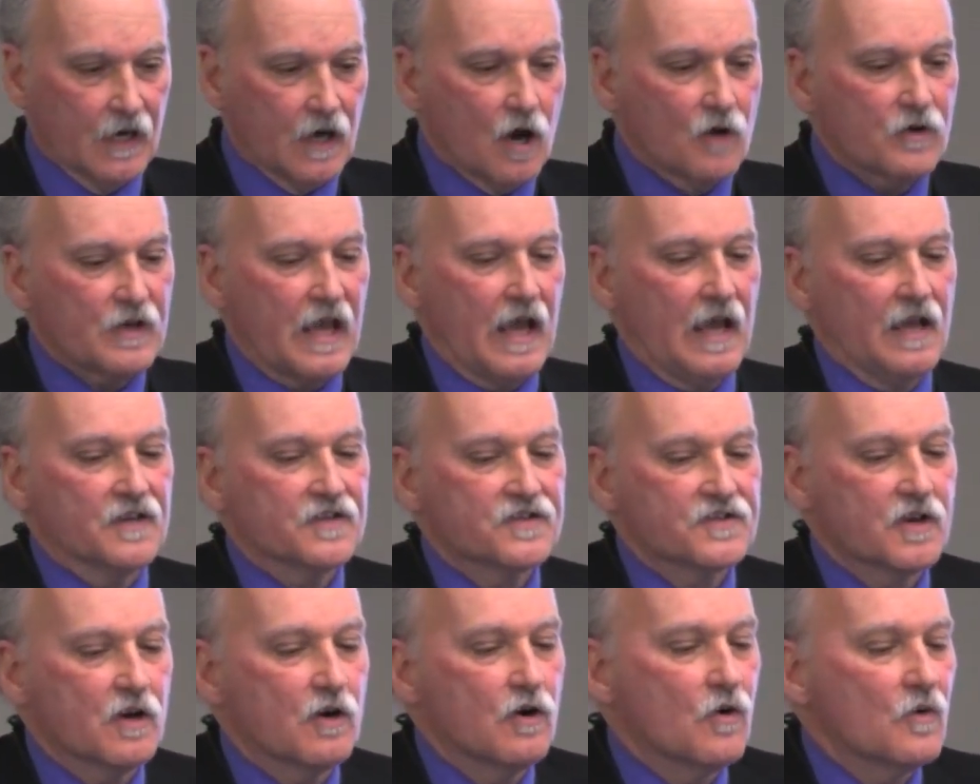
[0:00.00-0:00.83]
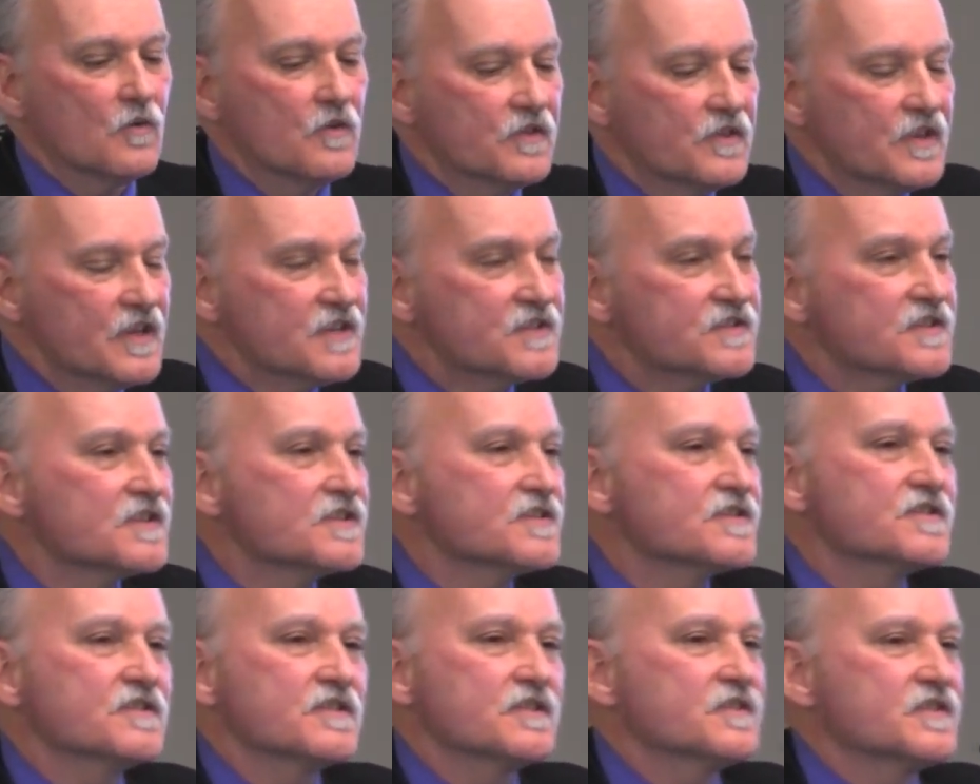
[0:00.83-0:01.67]
Okay, so this
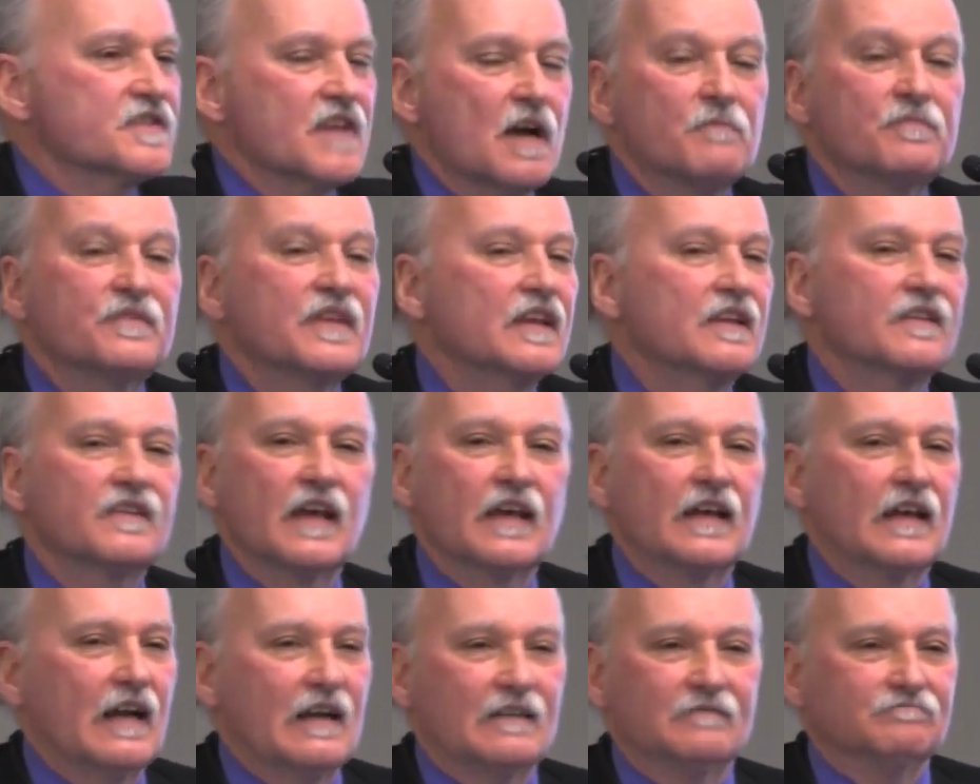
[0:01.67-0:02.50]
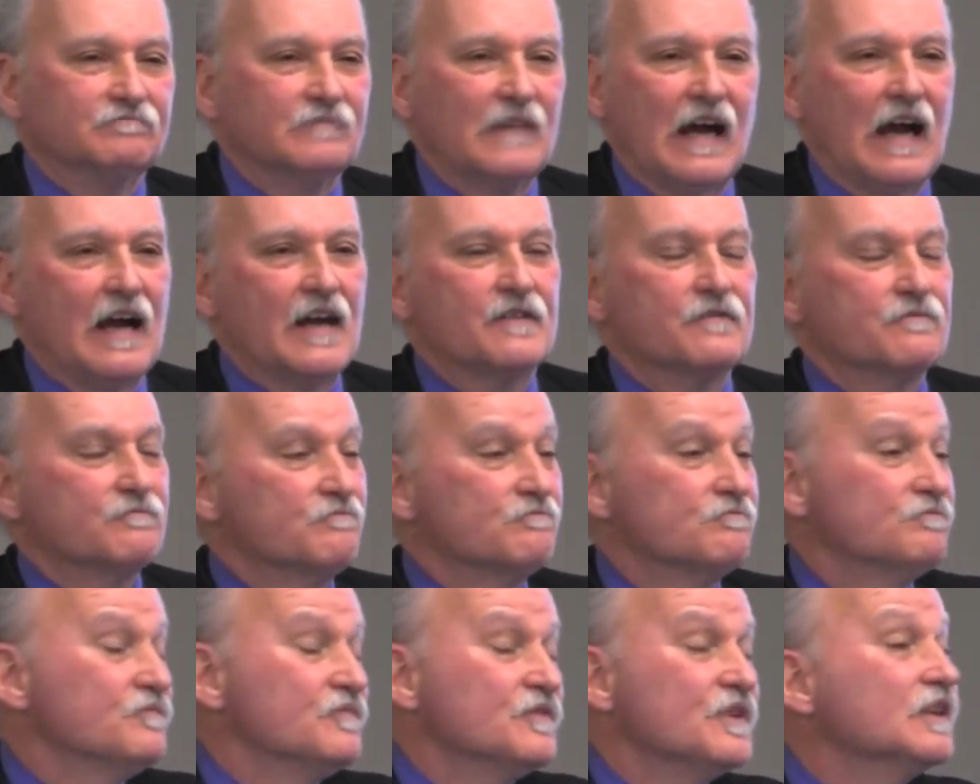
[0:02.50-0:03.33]
is something that I
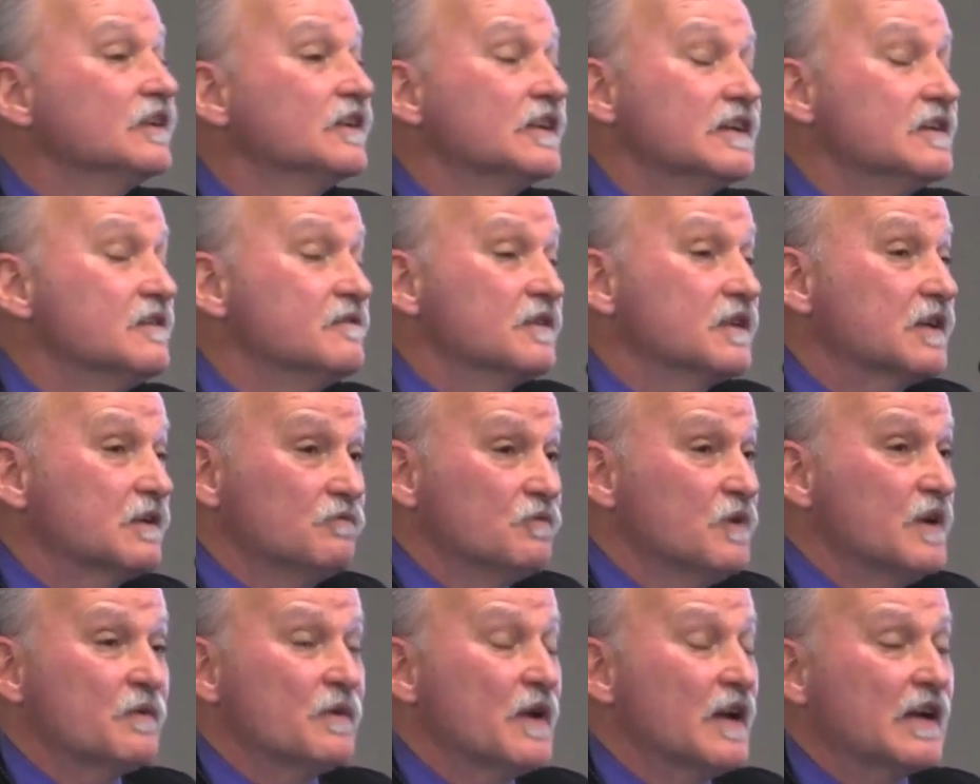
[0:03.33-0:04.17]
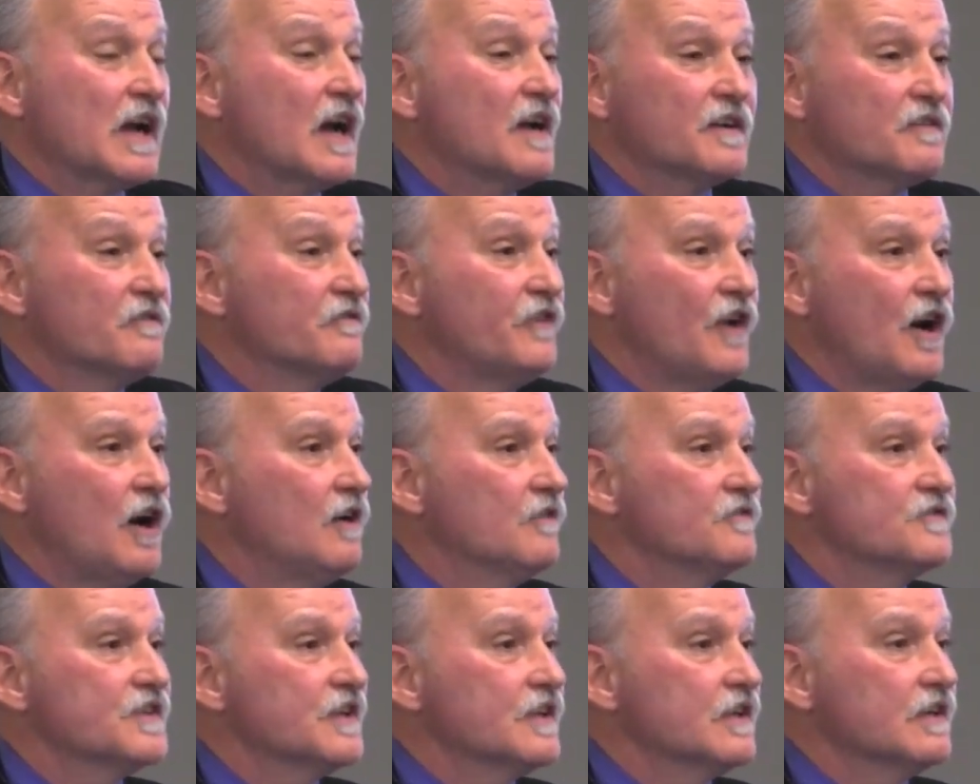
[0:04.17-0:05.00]
really, we, we got
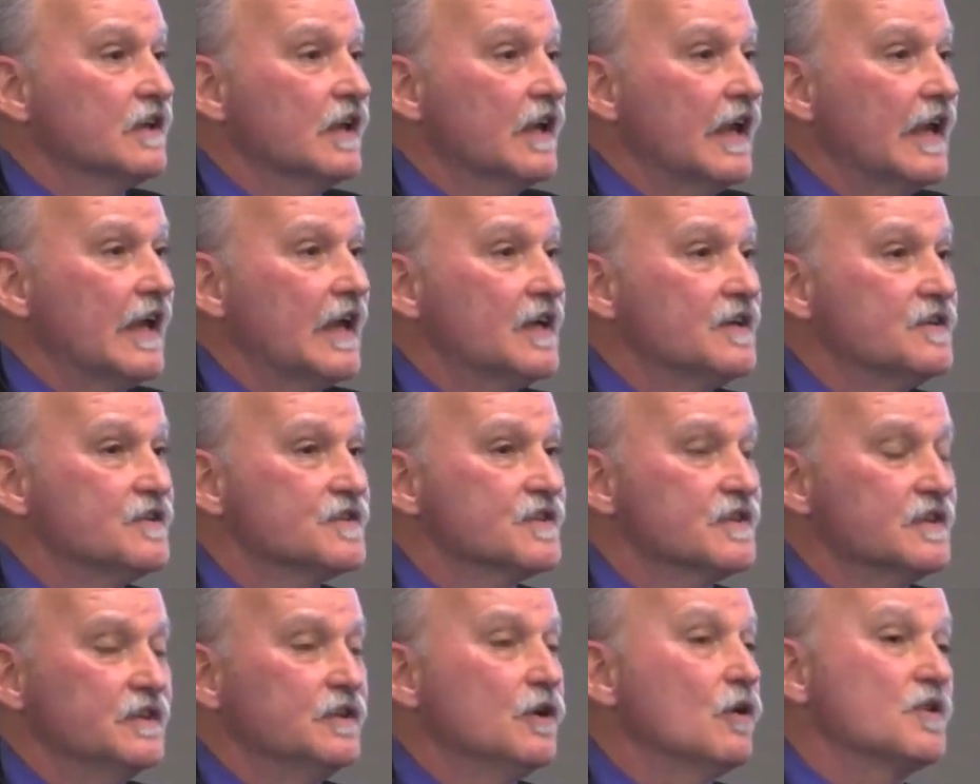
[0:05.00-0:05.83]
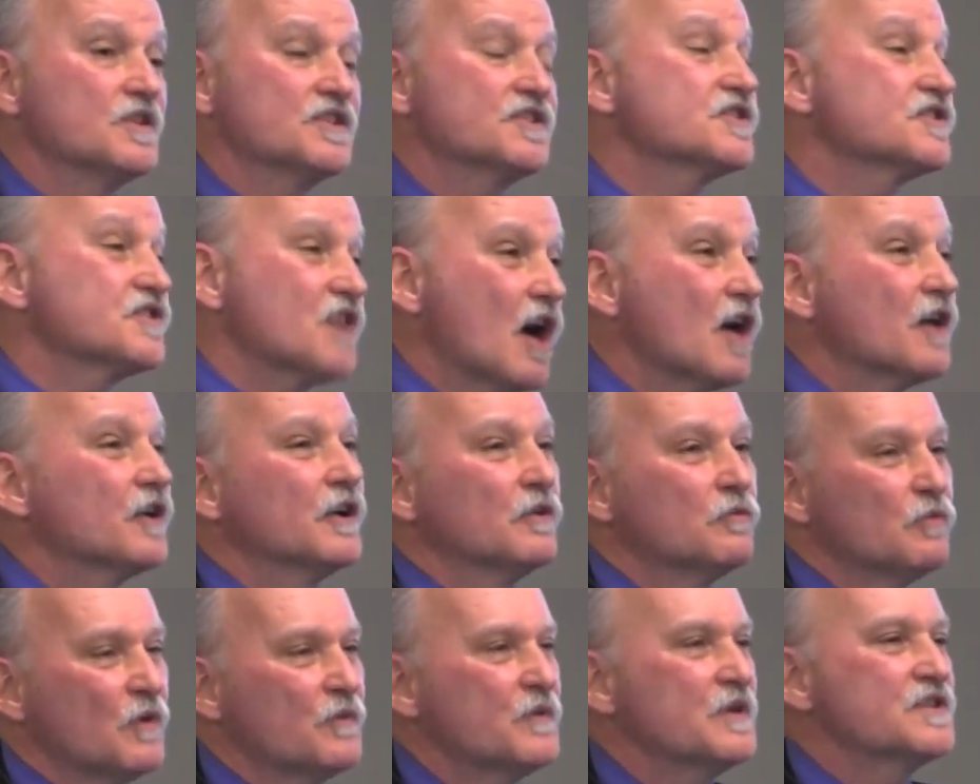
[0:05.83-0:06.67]
involved in, and you know, it
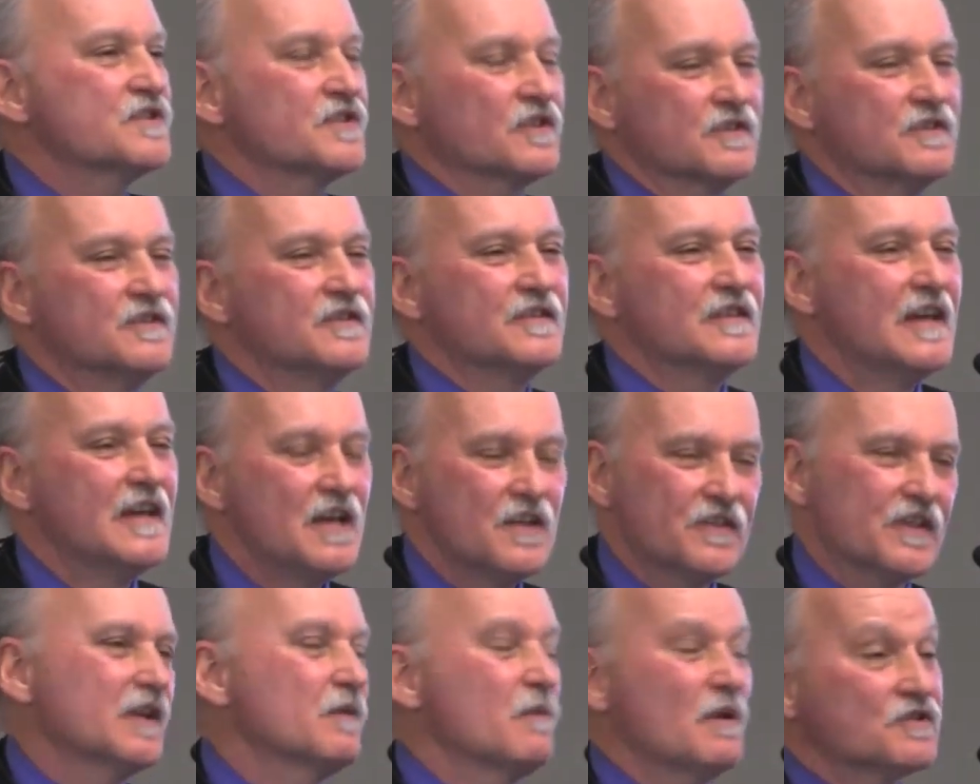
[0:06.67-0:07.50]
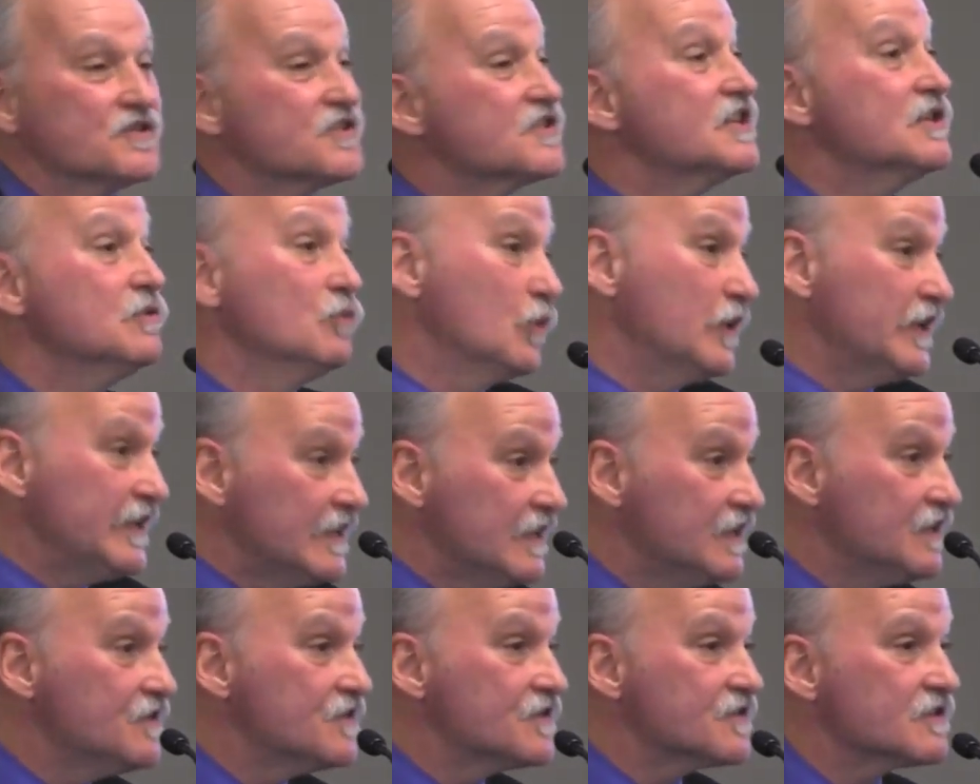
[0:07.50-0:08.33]
started when we started thinking about
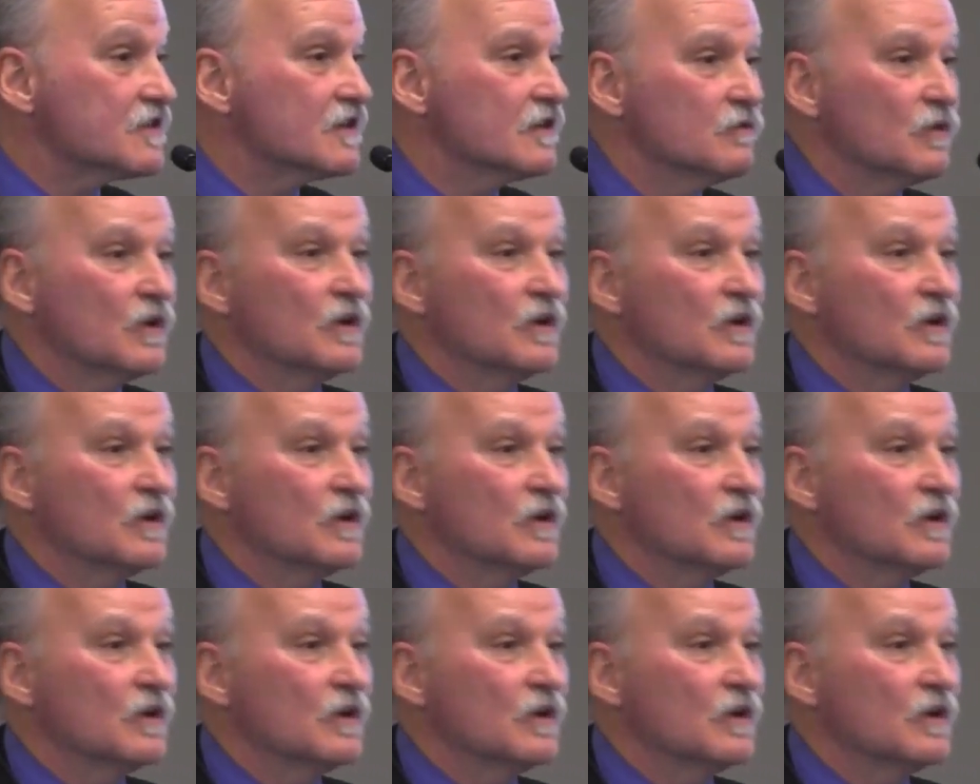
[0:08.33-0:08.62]
seaweeds.